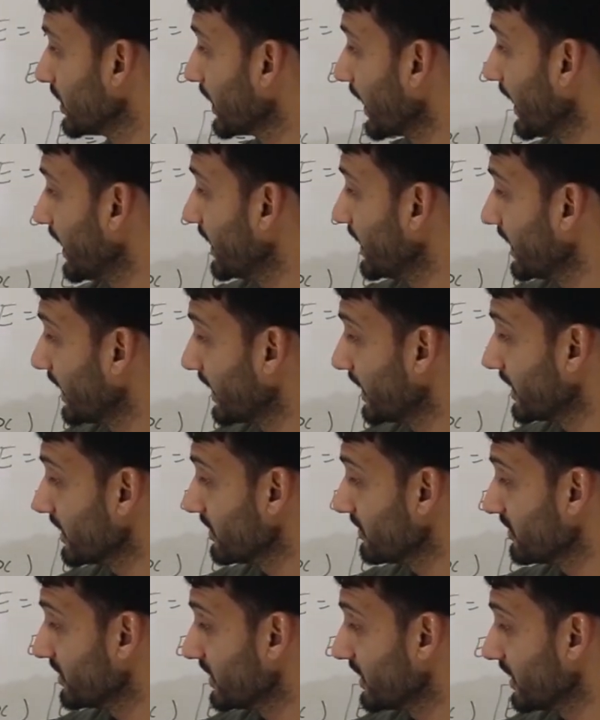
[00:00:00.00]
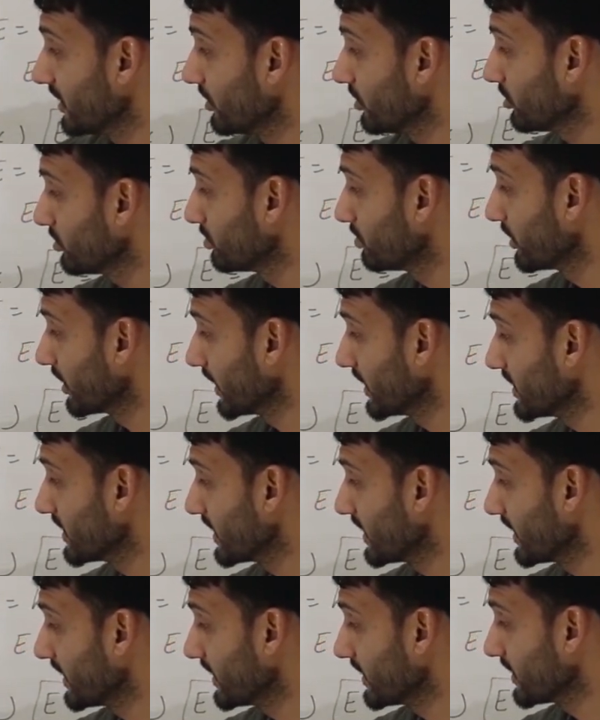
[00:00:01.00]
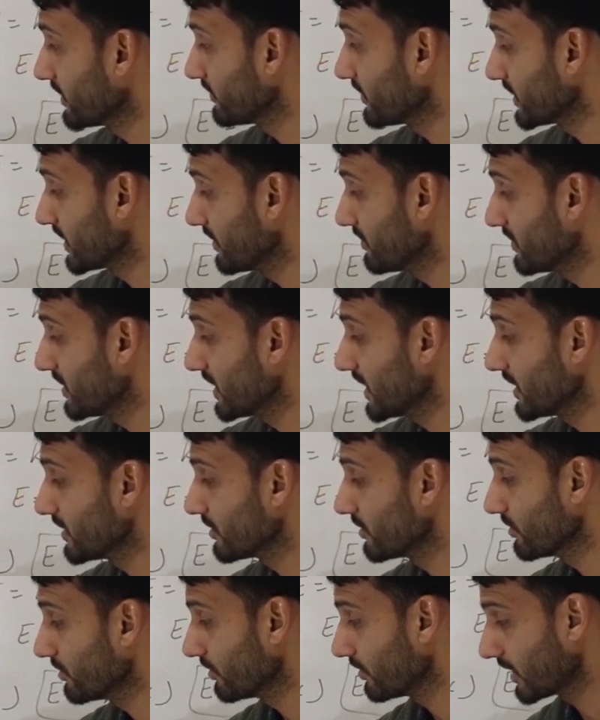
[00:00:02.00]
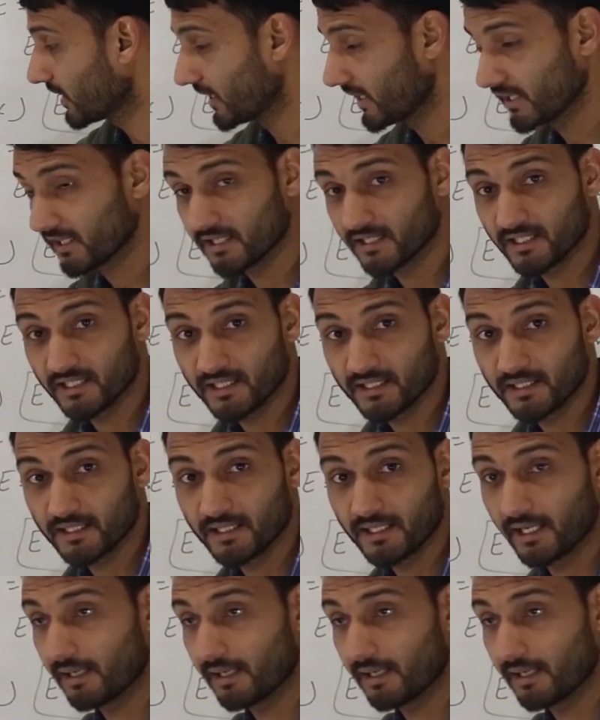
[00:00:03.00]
kinetic energy was 0, potential energy was mgh, total energy is